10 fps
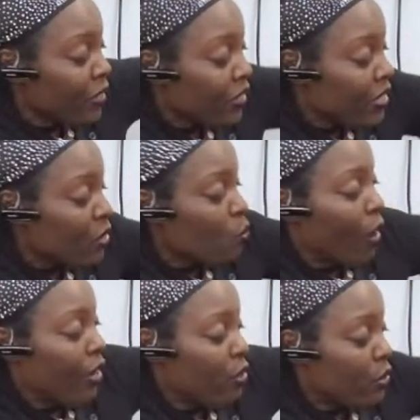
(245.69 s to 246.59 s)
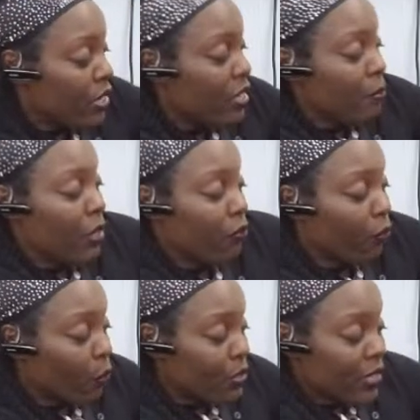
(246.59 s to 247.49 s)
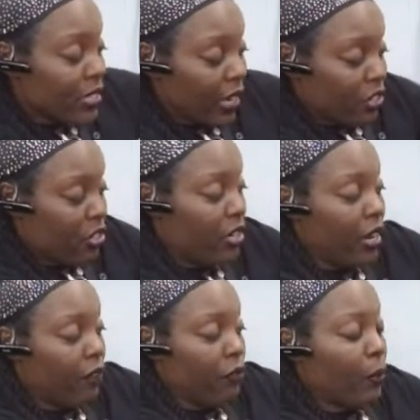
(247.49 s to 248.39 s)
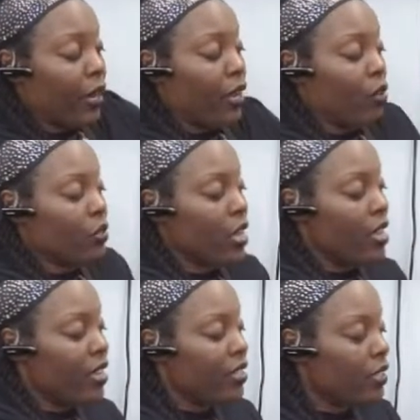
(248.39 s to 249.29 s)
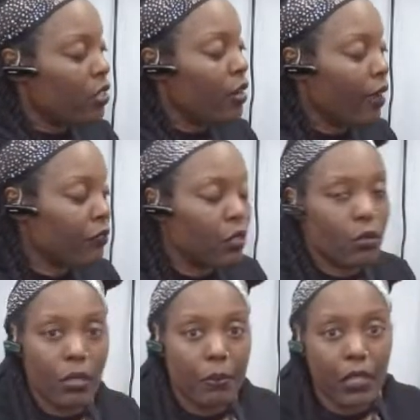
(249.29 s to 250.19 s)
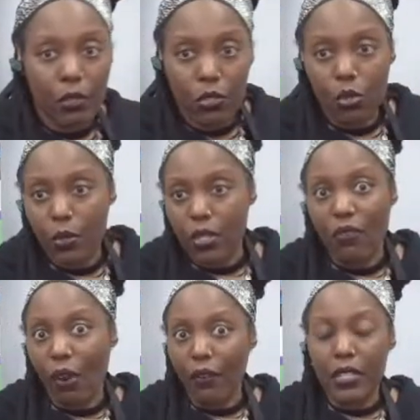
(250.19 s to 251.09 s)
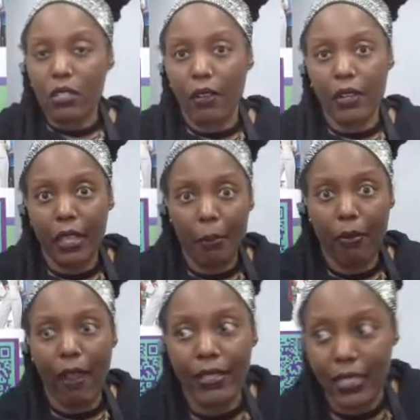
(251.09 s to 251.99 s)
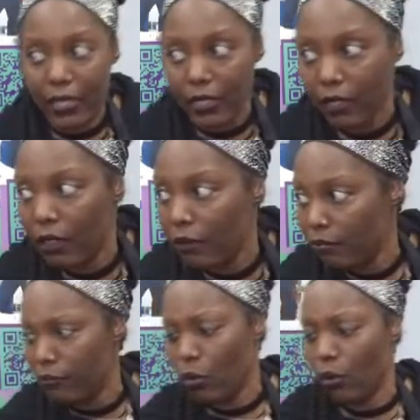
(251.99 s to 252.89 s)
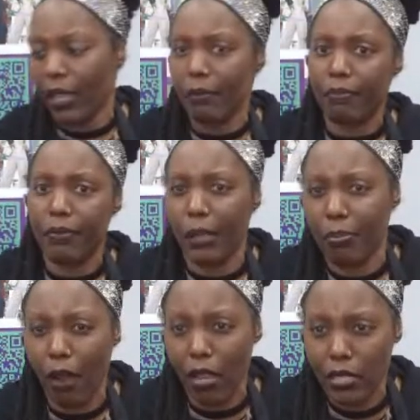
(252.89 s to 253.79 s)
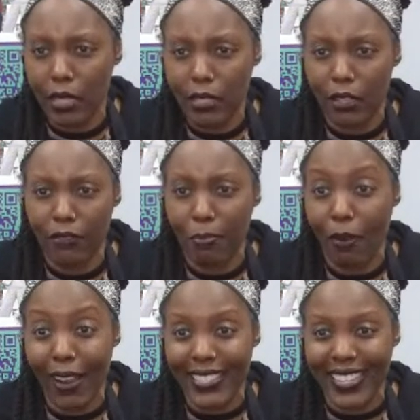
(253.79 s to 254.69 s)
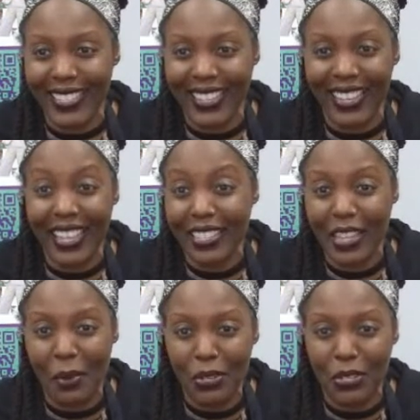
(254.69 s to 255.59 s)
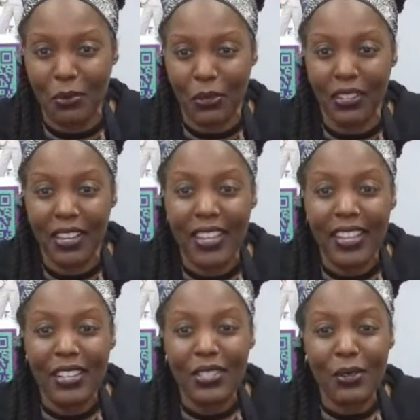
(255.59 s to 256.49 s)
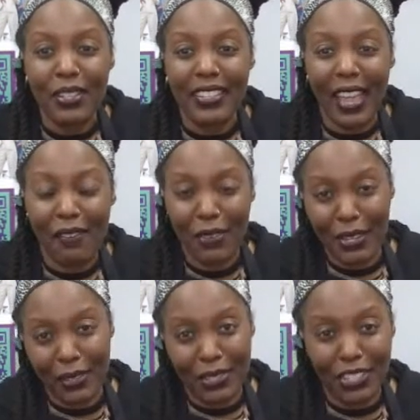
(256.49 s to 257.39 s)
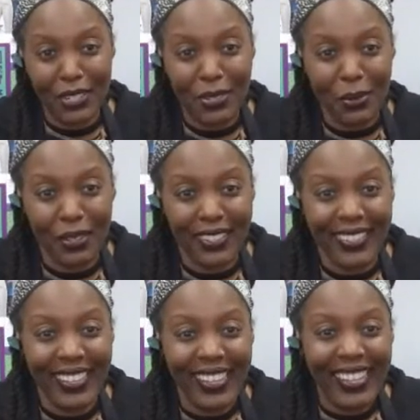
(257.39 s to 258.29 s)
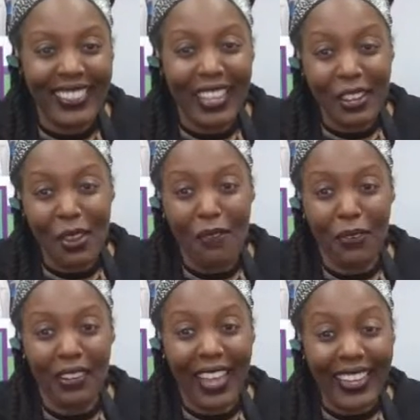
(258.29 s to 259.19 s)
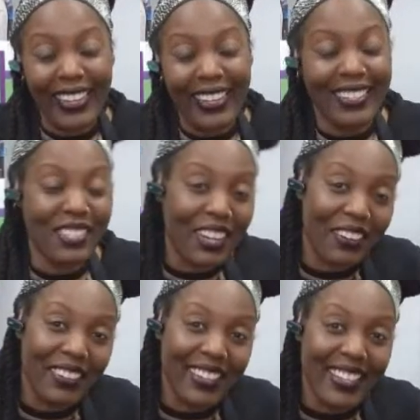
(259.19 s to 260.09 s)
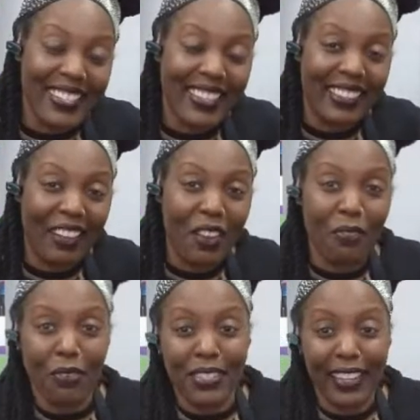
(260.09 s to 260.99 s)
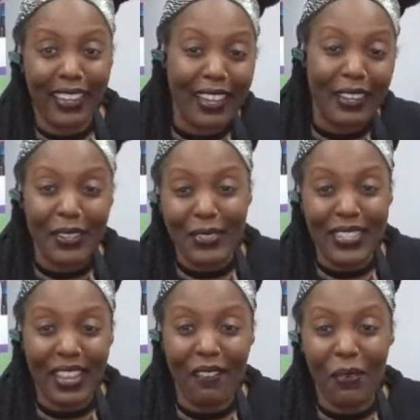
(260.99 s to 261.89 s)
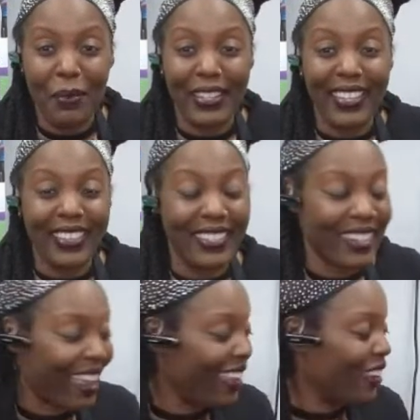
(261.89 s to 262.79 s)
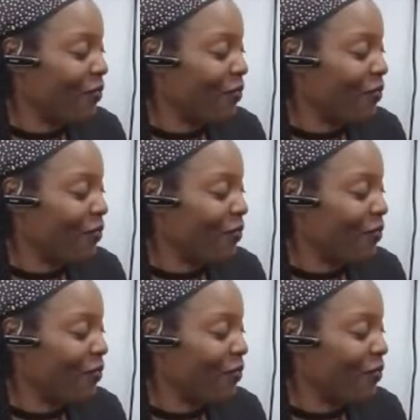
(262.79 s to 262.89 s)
This is why you see them in the frozen section and everywhere else, because then you have to do something else to it. You've already started that processing or that process of processing, and that's not what you want. So good to have you here, the J. Jordan. Thank you for liking and sharing this, and thank you for saying hello to everyone in the chat.